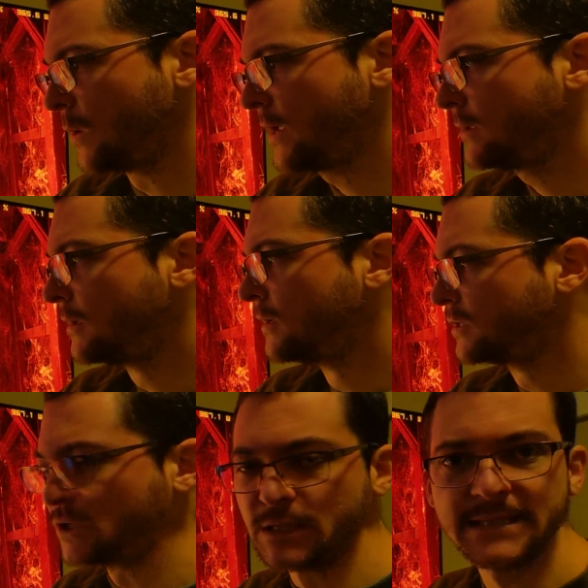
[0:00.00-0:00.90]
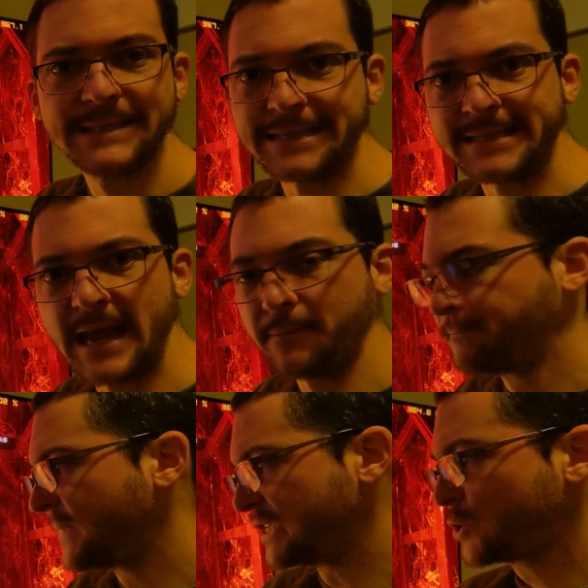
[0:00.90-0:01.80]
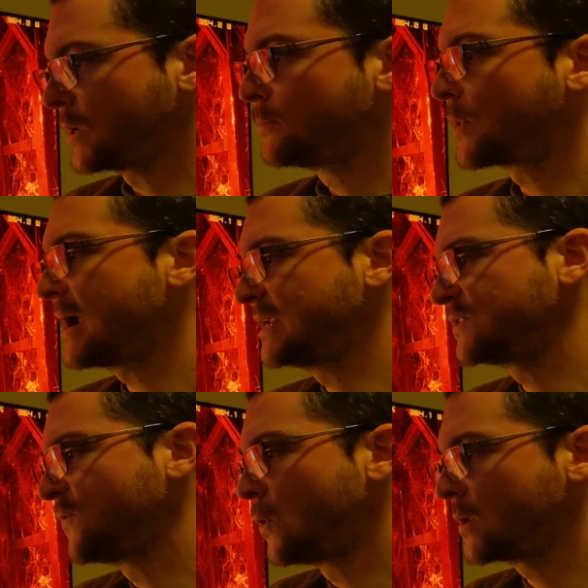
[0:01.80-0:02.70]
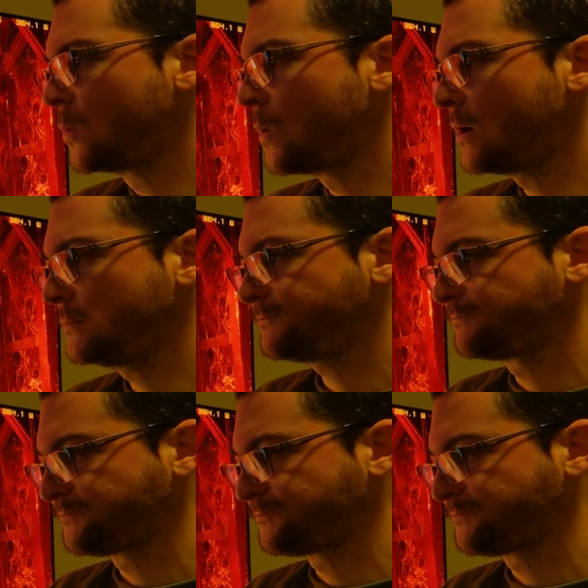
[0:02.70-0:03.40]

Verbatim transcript: Okay, so this is the same. The screen brightness 41,